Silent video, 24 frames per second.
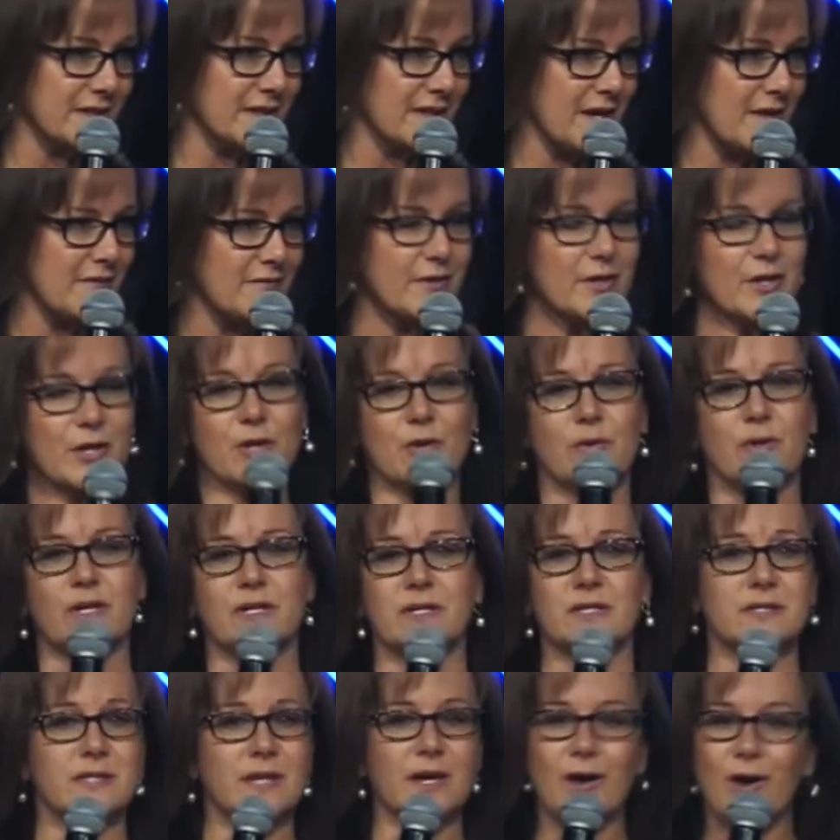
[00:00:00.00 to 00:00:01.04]
And I'm very quick
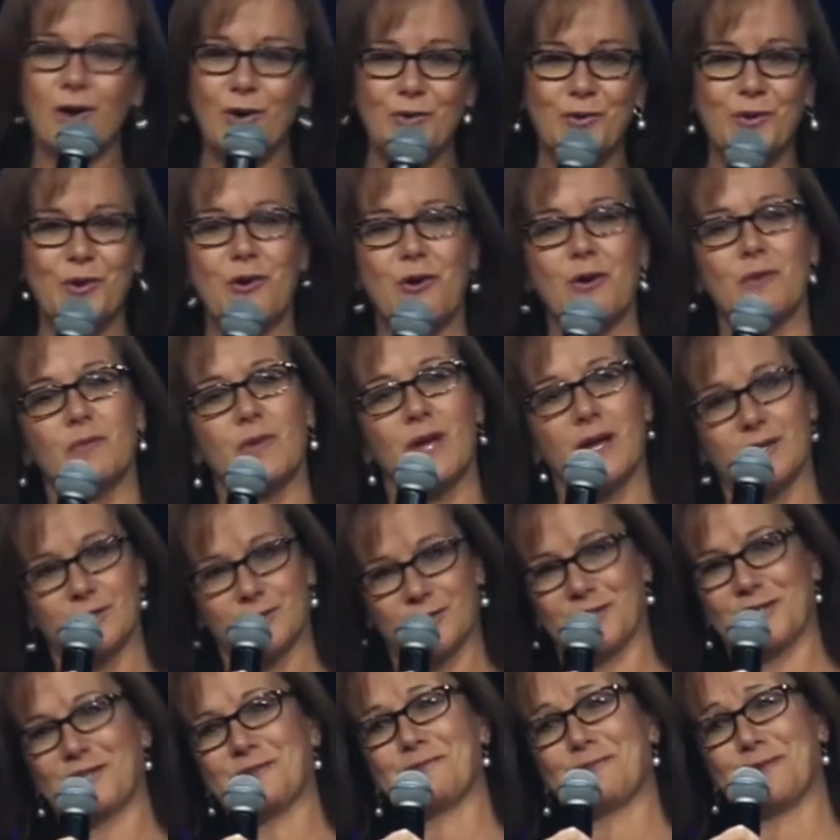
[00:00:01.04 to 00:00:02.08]
to say, oh, no, I'm
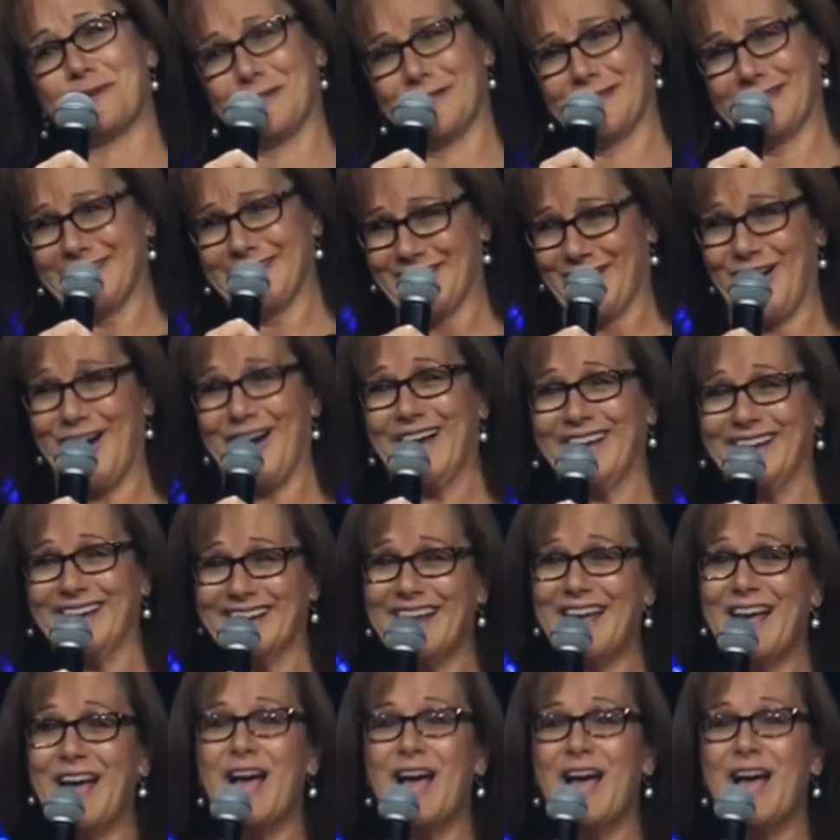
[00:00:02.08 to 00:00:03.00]
actually really not.